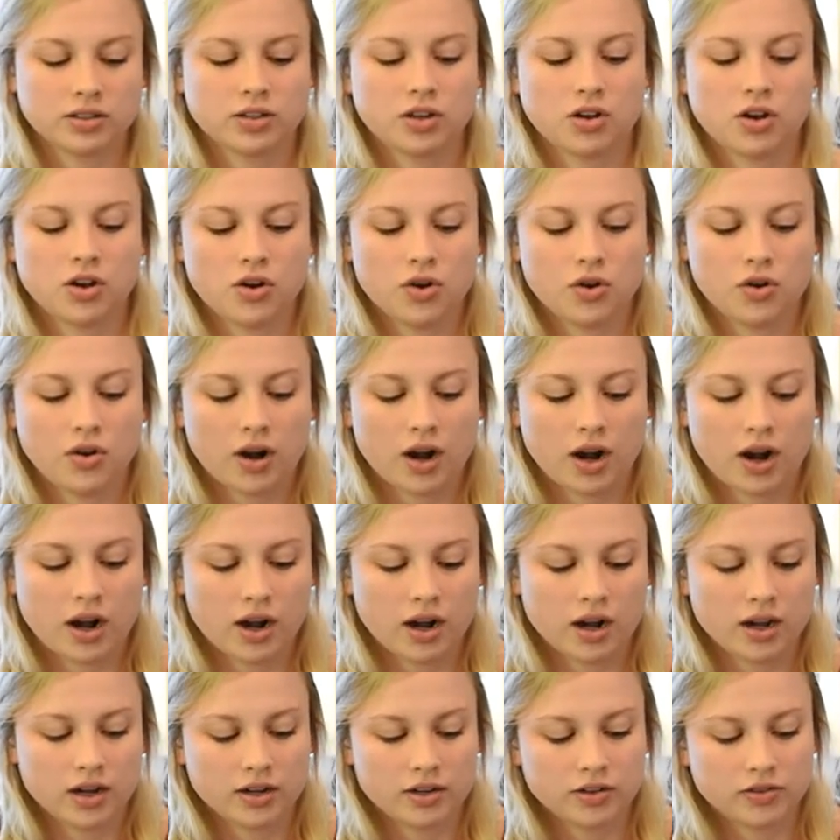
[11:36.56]
so
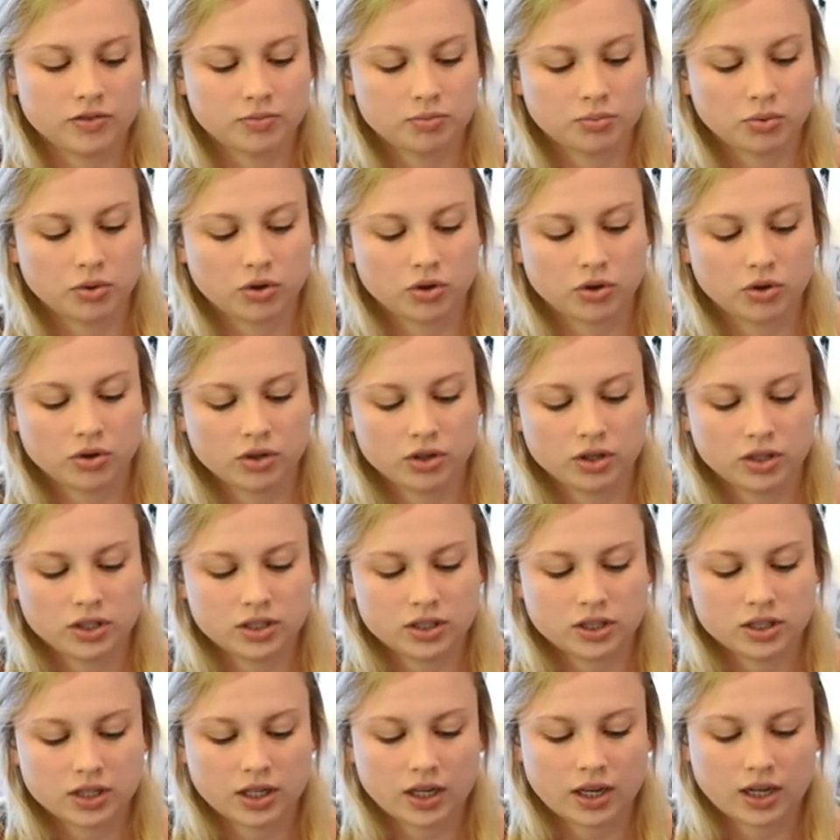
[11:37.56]
I've
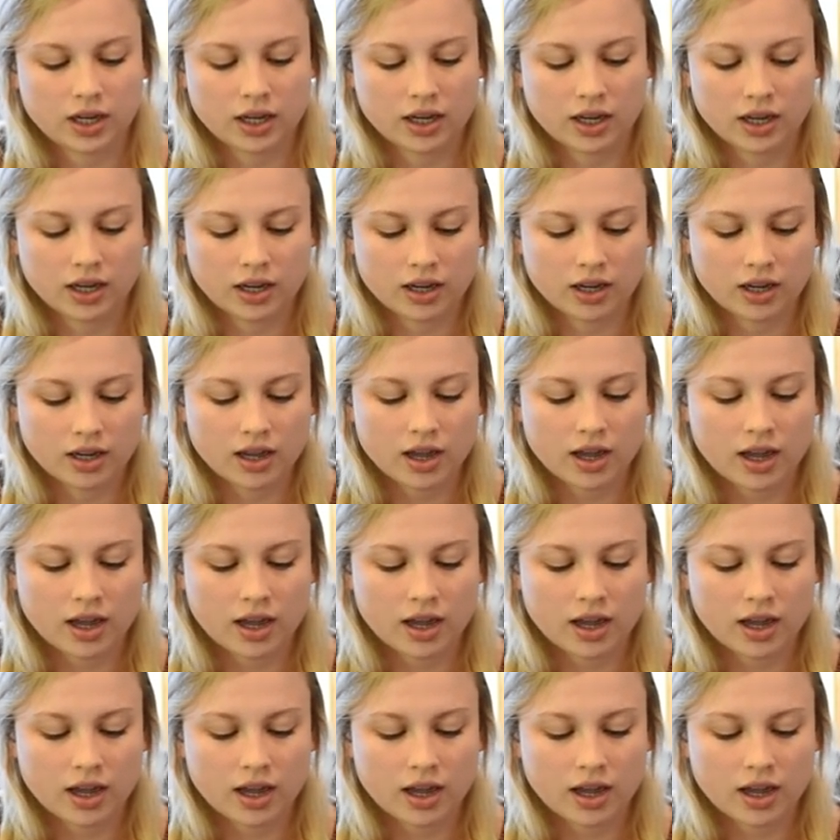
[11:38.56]
put a